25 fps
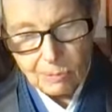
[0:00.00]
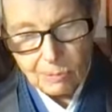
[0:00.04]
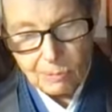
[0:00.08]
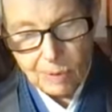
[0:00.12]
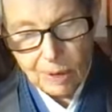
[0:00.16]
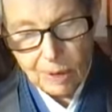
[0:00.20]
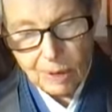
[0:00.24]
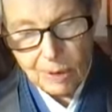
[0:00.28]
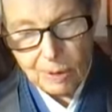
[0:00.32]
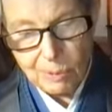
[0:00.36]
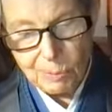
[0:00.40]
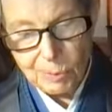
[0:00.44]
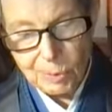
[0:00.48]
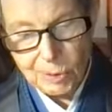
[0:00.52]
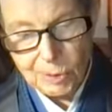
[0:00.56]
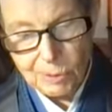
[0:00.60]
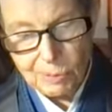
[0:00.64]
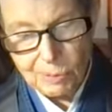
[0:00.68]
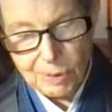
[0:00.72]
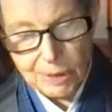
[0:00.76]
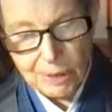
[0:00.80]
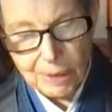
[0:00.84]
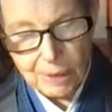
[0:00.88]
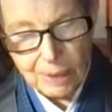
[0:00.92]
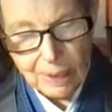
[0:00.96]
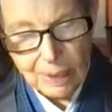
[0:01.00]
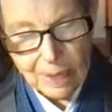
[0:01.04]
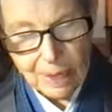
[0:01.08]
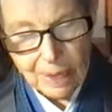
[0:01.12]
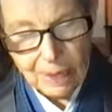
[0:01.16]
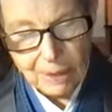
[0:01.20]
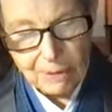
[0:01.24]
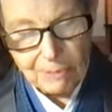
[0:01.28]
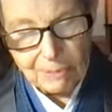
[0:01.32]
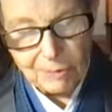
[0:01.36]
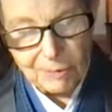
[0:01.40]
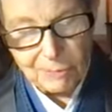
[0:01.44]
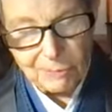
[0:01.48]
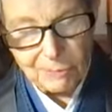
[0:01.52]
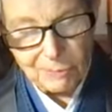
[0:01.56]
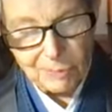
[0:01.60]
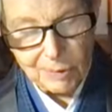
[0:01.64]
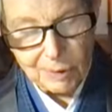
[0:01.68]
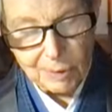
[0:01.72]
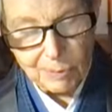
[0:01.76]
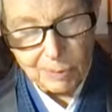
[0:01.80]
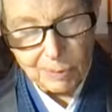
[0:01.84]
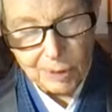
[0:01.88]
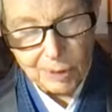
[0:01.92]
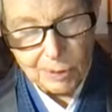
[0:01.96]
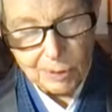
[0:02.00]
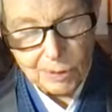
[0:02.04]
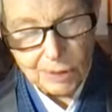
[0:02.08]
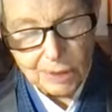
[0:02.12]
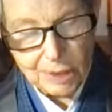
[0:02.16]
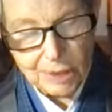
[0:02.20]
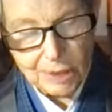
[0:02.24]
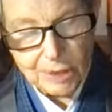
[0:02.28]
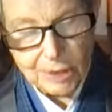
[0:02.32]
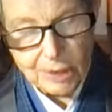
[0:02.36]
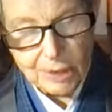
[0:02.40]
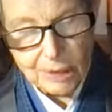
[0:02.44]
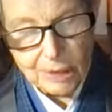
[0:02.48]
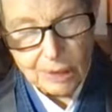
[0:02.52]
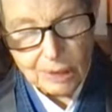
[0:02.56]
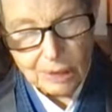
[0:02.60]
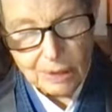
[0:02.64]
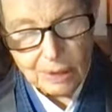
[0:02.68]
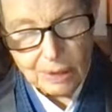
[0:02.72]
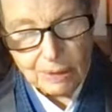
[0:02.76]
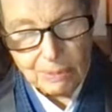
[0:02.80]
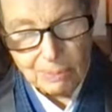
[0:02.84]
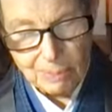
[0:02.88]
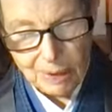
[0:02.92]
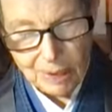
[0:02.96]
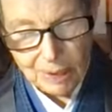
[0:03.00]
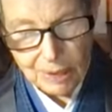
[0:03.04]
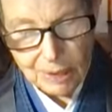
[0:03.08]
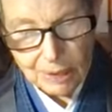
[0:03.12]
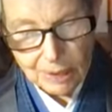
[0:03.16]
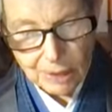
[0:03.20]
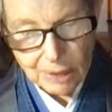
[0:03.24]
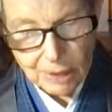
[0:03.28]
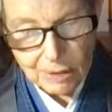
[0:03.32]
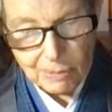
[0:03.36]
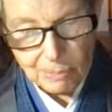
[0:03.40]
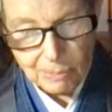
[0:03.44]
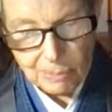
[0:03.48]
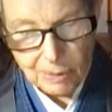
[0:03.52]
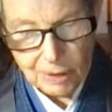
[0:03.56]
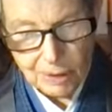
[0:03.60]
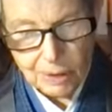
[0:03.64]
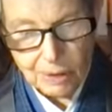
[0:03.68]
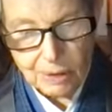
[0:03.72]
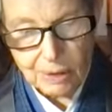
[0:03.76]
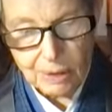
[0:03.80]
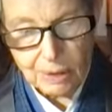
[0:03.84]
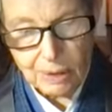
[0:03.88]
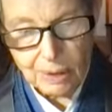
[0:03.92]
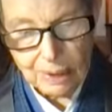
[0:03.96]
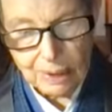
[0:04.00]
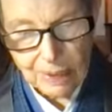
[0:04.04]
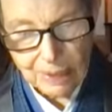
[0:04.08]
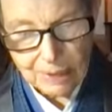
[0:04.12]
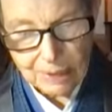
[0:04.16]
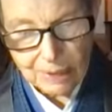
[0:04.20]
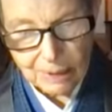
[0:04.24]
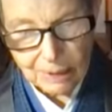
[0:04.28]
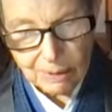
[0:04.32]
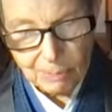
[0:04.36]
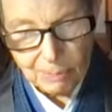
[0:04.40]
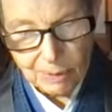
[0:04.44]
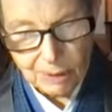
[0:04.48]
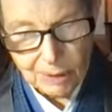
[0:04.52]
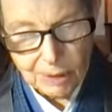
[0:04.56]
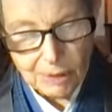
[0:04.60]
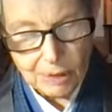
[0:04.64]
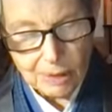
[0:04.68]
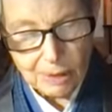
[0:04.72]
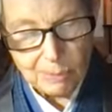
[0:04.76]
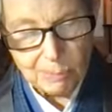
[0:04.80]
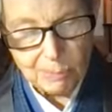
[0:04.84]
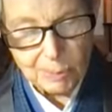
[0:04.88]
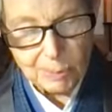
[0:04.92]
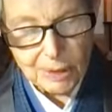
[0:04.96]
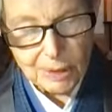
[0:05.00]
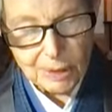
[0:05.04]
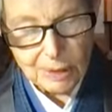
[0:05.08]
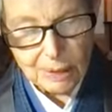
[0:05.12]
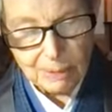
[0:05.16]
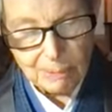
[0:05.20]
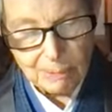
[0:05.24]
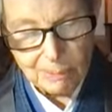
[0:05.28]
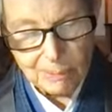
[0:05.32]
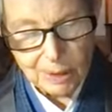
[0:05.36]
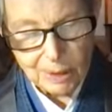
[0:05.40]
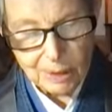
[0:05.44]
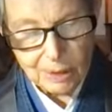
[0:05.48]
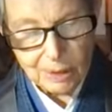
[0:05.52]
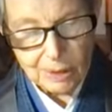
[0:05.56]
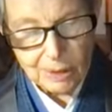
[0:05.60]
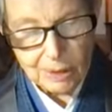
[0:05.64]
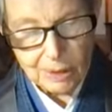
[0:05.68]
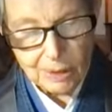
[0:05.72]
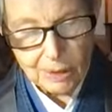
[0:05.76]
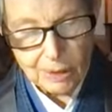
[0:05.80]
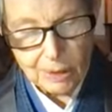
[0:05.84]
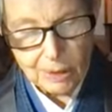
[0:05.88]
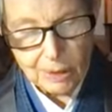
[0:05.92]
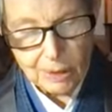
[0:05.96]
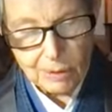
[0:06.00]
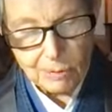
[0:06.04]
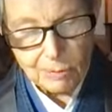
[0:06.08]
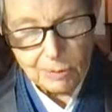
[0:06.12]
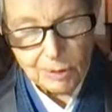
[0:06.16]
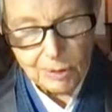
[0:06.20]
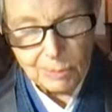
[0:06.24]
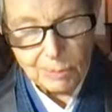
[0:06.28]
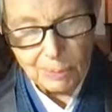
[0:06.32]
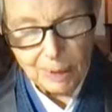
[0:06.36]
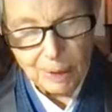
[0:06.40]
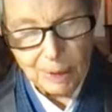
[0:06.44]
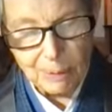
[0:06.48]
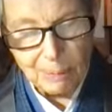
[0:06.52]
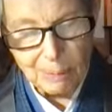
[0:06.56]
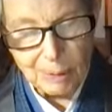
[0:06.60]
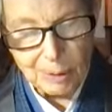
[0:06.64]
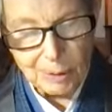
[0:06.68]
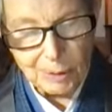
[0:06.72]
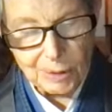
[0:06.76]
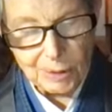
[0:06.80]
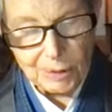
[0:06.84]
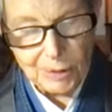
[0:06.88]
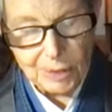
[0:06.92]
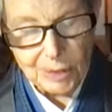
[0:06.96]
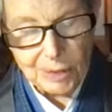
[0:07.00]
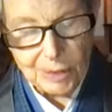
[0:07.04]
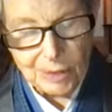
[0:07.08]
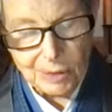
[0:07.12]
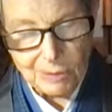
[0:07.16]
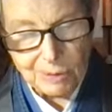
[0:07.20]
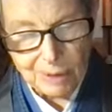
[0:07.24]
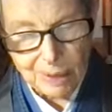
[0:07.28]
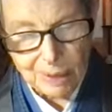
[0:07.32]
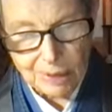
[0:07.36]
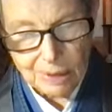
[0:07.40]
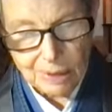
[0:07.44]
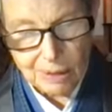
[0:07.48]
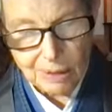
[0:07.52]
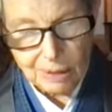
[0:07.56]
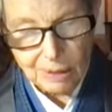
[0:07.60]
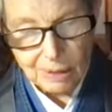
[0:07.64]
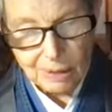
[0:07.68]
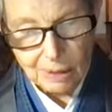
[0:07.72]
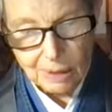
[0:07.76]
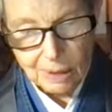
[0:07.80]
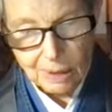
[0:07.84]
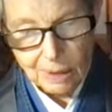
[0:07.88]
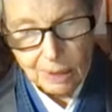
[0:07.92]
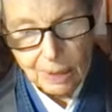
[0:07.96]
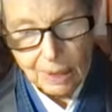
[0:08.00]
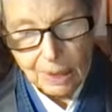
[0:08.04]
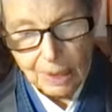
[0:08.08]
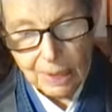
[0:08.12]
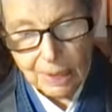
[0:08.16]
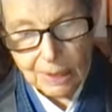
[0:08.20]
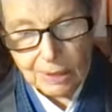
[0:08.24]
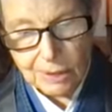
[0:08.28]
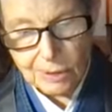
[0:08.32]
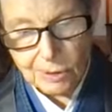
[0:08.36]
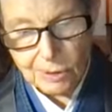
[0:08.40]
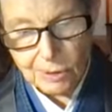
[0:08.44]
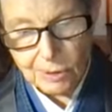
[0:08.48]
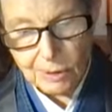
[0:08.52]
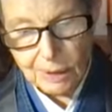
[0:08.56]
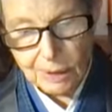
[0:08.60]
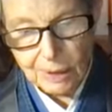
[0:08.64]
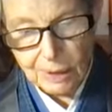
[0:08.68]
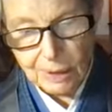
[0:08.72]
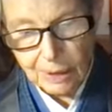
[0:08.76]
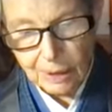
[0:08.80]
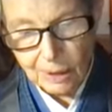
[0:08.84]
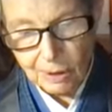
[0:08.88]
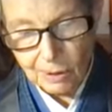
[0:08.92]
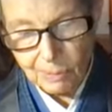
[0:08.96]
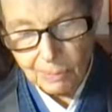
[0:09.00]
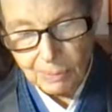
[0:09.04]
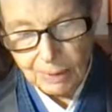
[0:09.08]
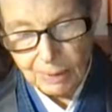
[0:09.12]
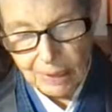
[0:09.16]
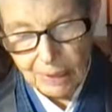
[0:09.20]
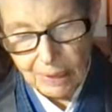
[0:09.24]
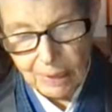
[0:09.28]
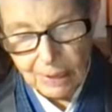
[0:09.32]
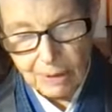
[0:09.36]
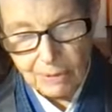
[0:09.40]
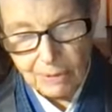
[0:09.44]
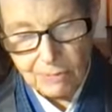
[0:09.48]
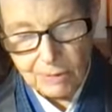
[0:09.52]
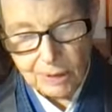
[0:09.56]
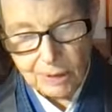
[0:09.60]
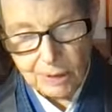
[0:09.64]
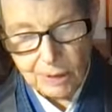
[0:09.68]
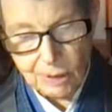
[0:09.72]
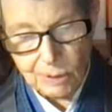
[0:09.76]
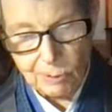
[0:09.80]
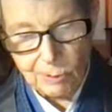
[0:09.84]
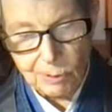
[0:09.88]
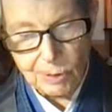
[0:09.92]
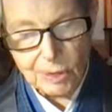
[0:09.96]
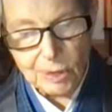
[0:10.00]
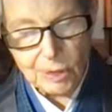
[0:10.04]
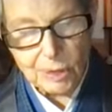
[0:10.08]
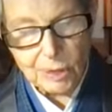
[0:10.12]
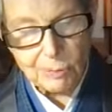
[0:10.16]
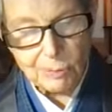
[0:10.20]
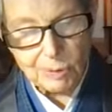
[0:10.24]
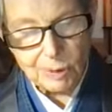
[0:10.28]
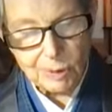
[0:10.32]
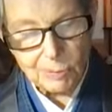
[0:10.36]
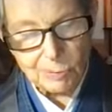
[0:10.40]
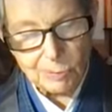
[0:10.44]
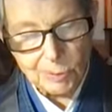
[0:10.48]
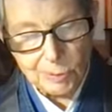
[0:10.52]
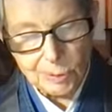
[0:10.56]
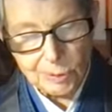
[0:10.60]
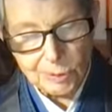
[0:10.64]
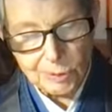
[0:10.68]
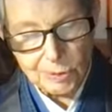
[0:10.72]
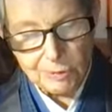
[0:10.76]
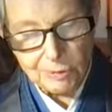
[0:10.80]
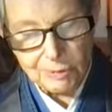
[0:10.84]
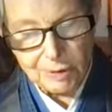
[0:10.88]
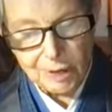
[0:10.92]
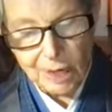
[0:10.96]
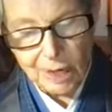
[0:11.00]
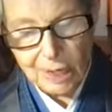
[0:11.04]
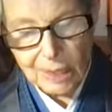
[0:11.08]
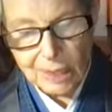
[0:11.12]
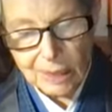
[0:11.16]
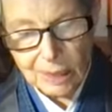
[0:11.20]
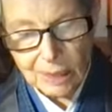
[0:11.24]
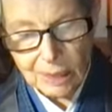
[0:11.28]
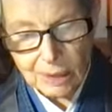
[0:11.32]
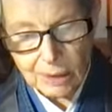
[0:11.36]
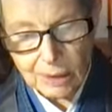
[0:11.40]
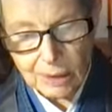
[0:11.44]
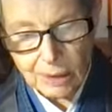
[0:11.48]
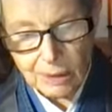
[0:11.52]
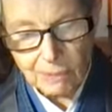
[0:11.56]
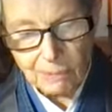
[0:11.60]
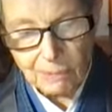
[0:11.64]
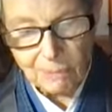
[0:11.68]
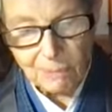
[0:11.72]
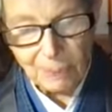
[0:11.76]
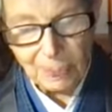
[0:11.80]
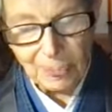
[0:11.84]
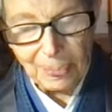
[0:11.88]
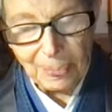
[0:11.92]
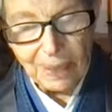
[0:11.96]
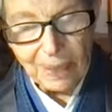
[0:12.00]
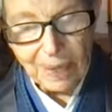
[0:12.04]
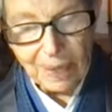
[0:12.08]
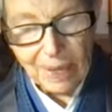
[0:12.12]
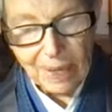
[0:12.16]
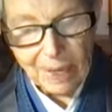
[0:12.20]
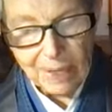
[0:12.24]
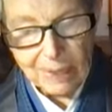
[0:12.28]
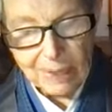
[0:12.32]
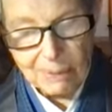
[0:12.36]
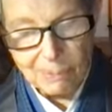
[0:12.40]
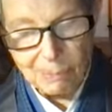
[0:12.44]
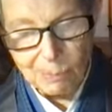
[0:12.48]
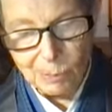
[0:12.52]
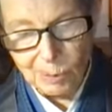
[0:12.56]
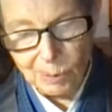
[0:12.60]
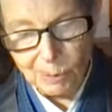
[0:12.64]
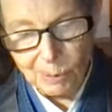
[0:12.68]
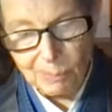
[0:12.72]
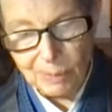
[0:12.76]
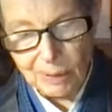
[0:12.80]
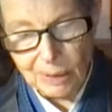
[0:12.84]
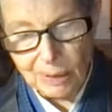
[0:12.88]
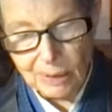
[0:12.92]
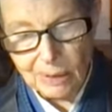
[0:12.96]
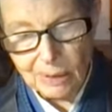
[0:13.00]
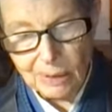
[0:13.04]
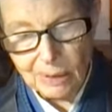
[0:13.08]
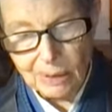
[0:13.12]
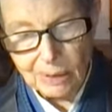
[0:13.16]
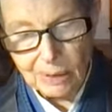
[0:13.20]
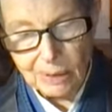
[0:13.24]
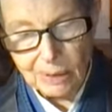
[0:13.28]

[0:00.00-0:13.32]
While the Buddha was alive, there were no such things as meditation monks, scholastic monks, and precept monks distinguished by appearance and dress. Externally, they all behaved in accordance with the rules of conduct and deportment,